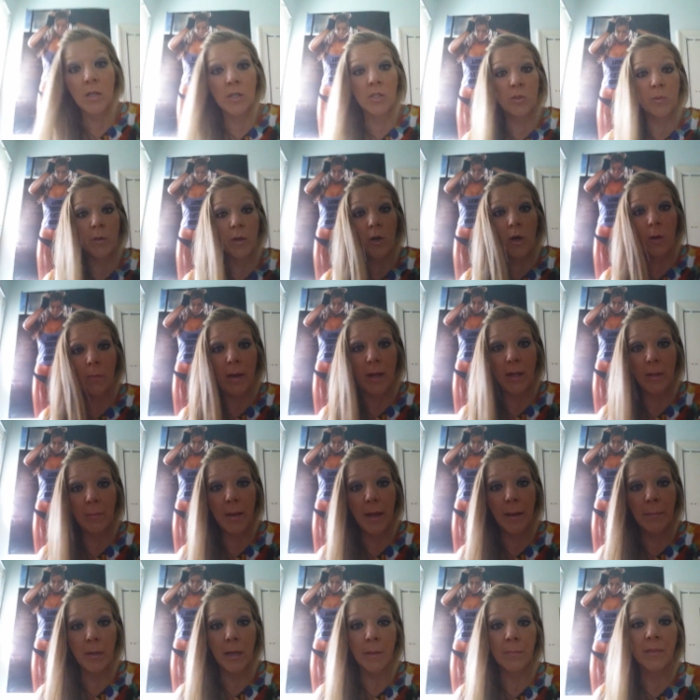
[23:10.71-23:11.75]
Sweet Home
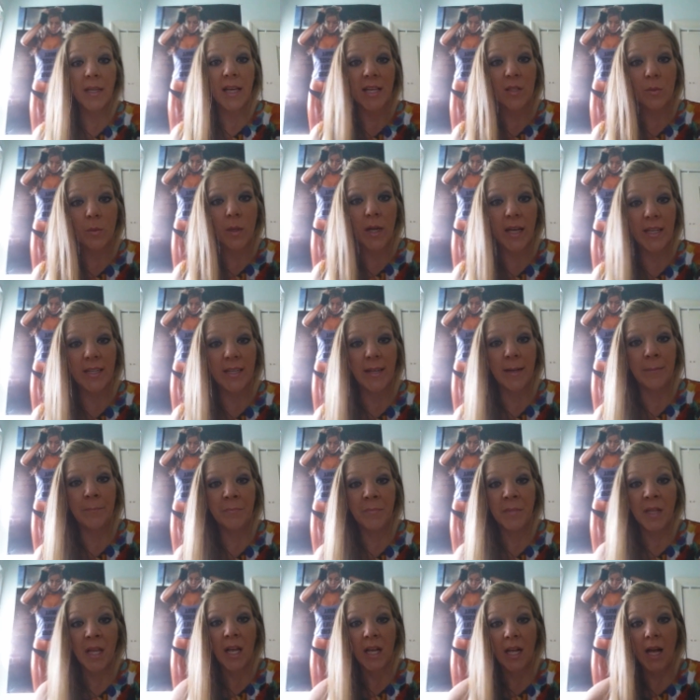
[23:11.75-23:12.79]
Alabama, guess what I did?